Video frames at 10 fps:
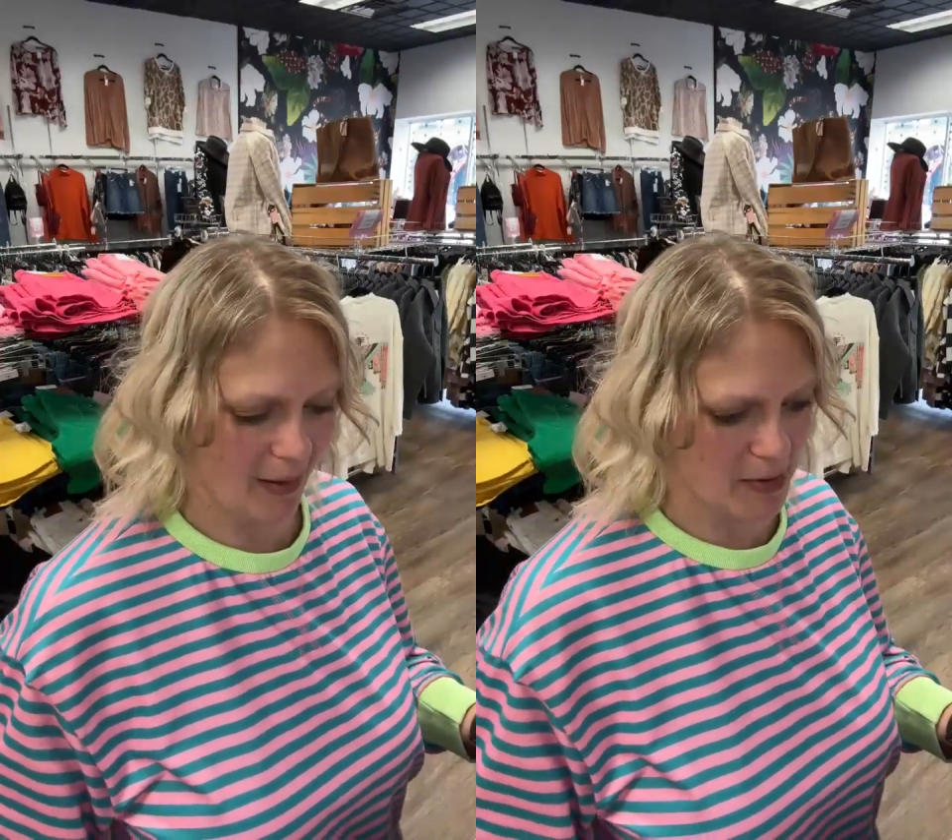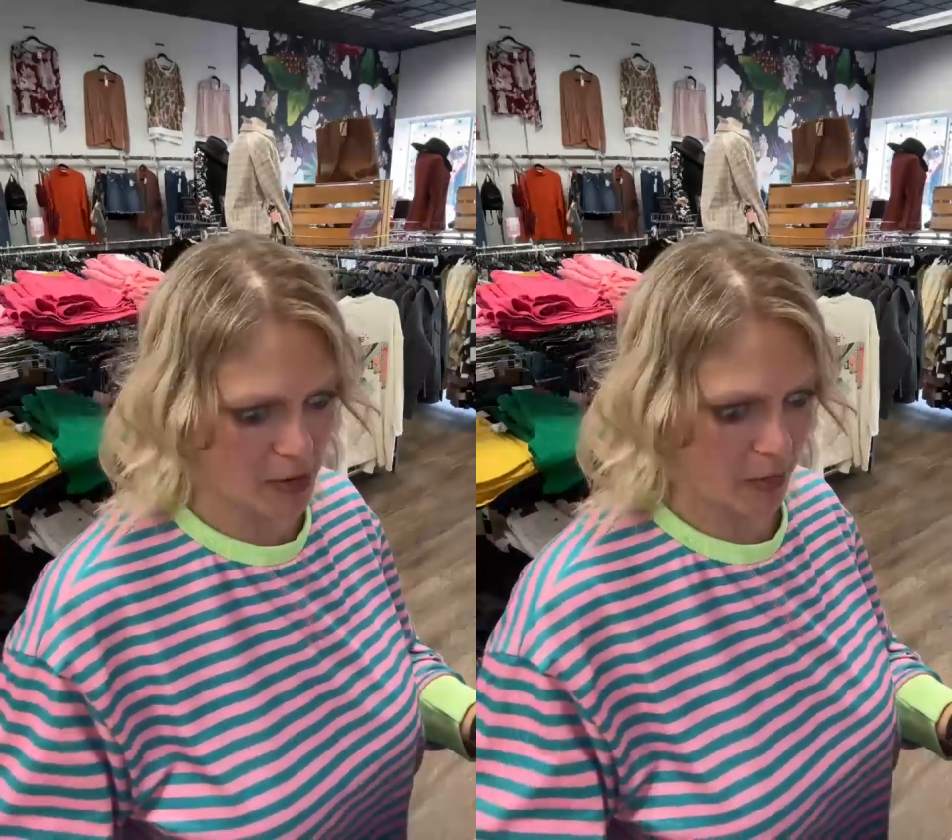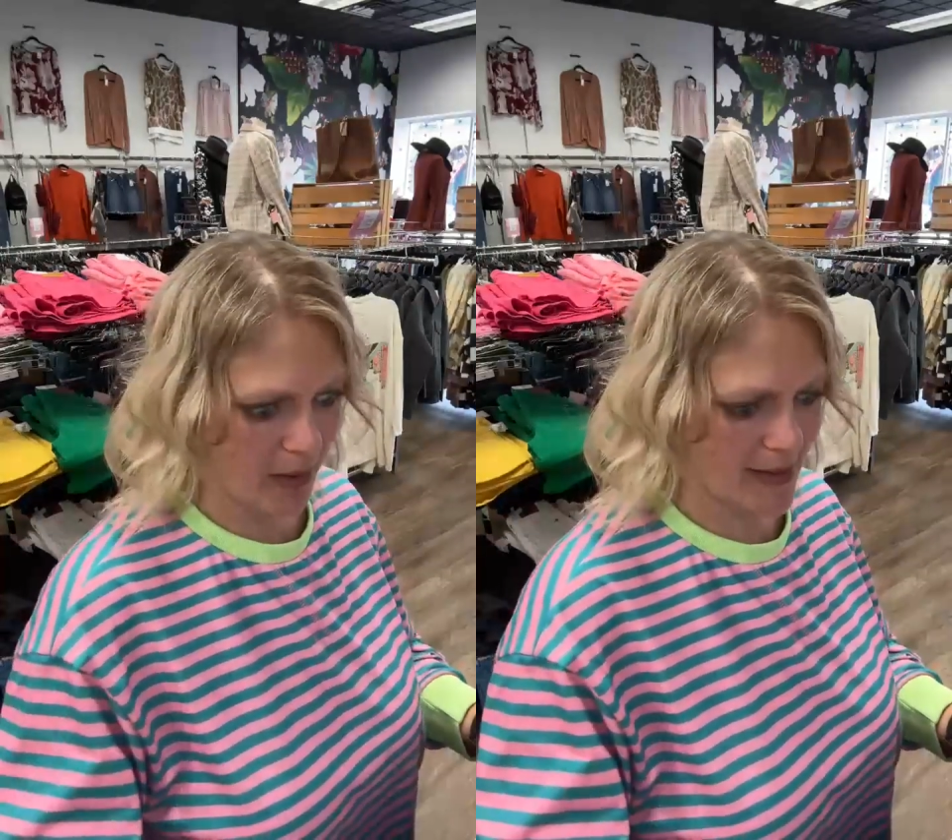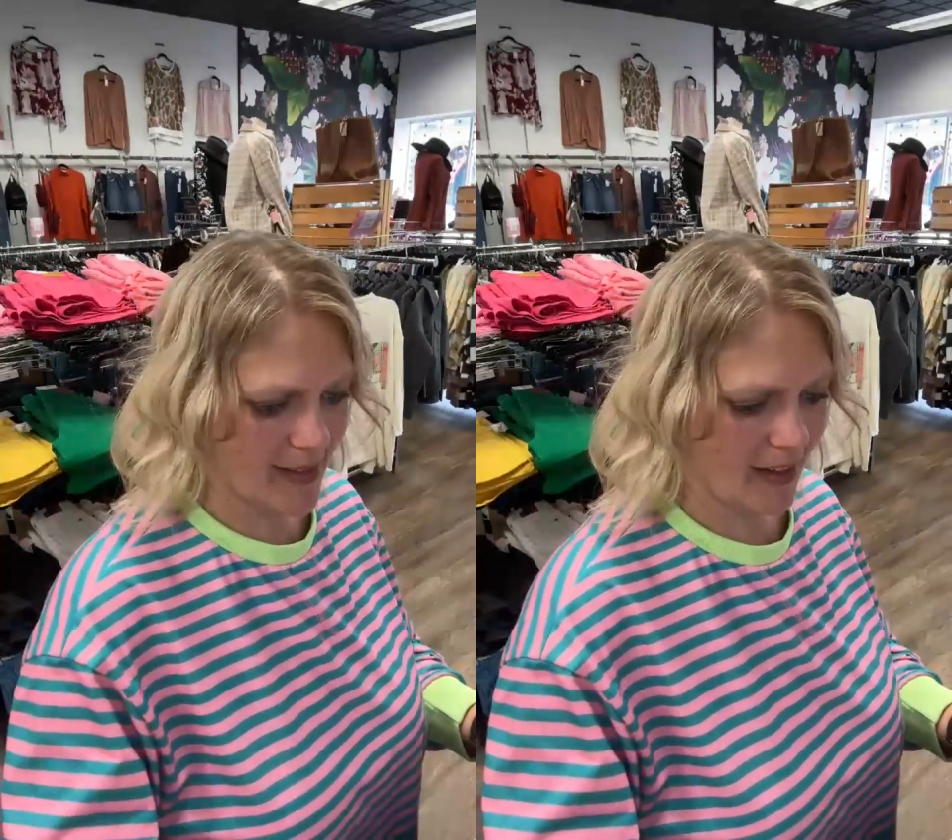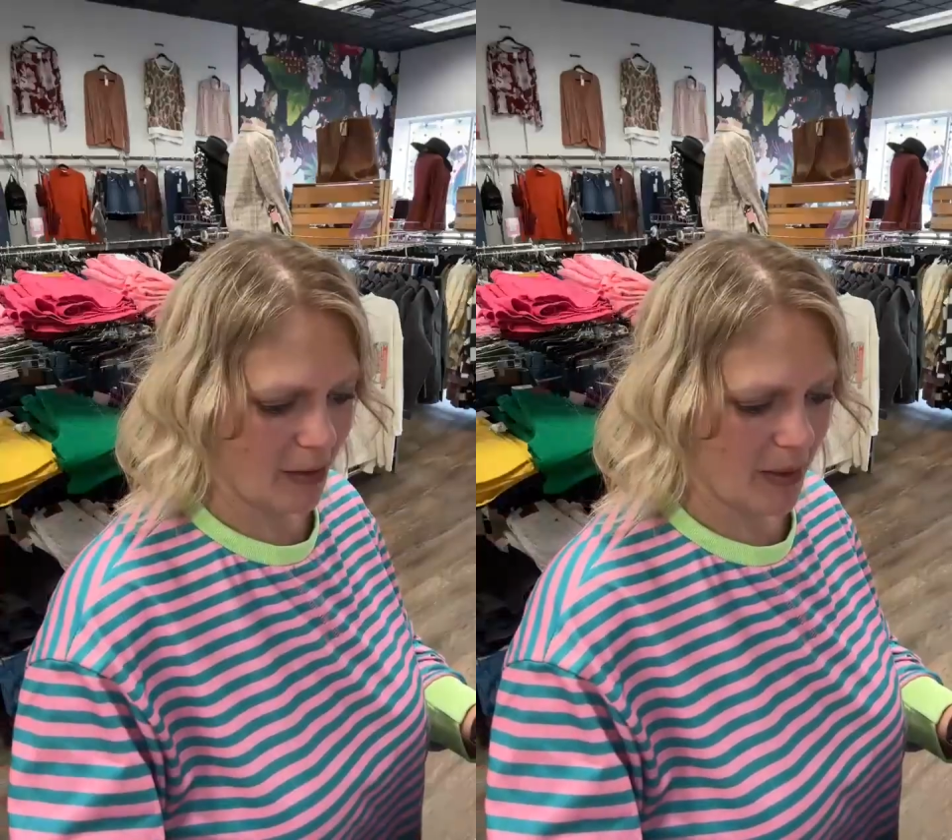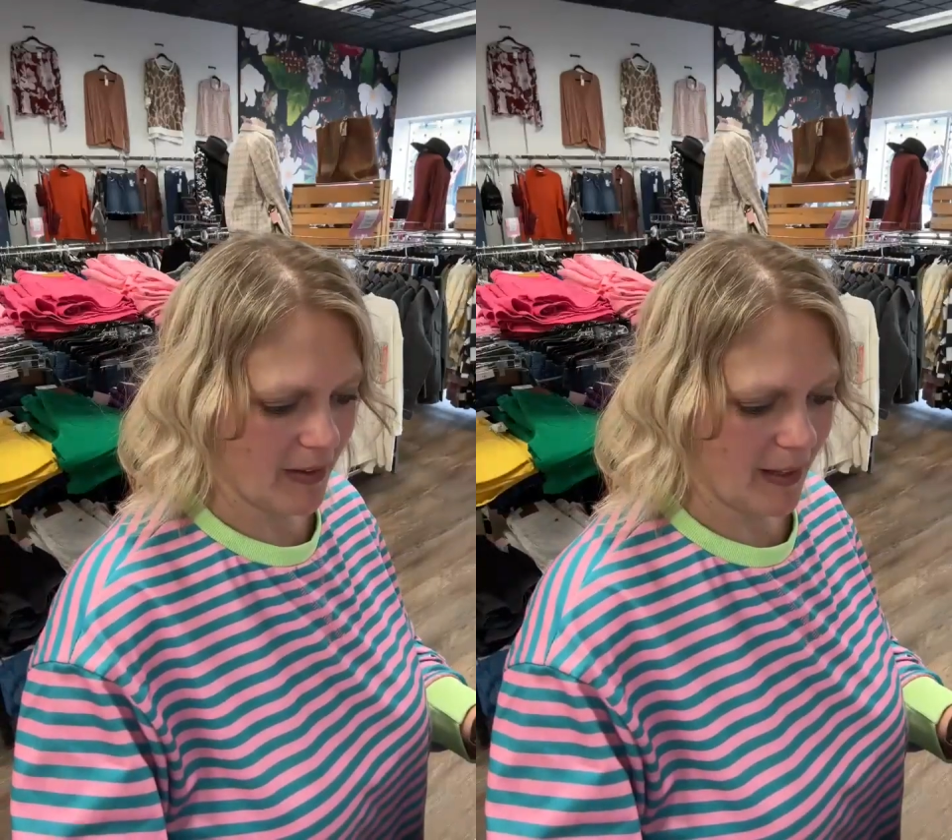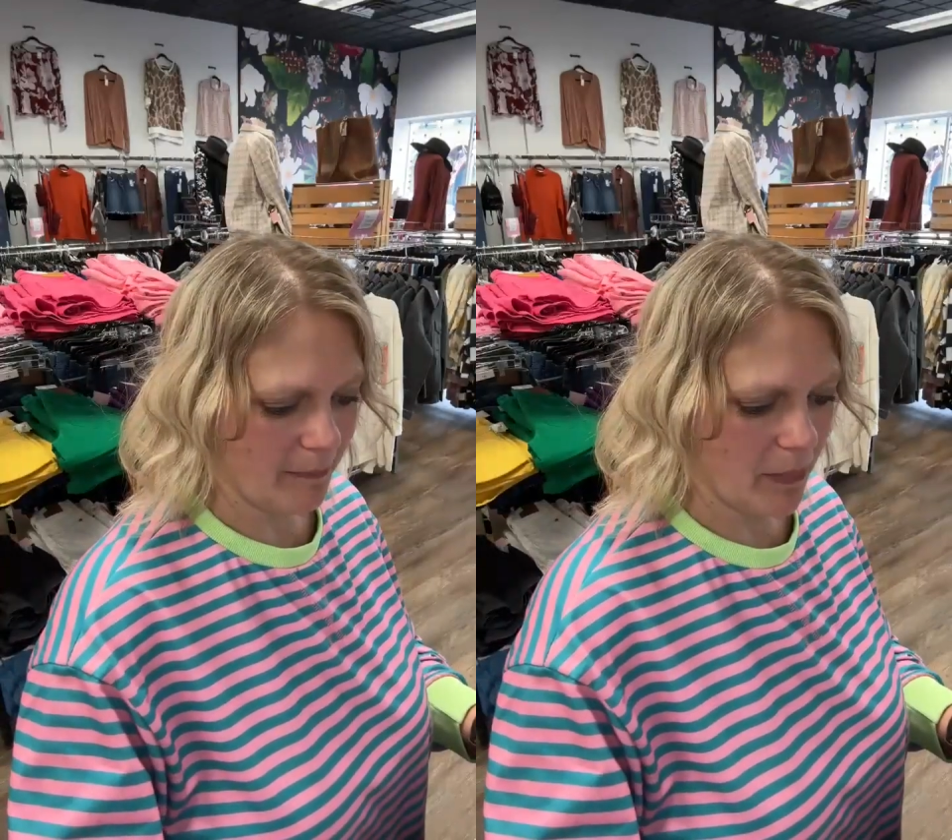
super excited about that.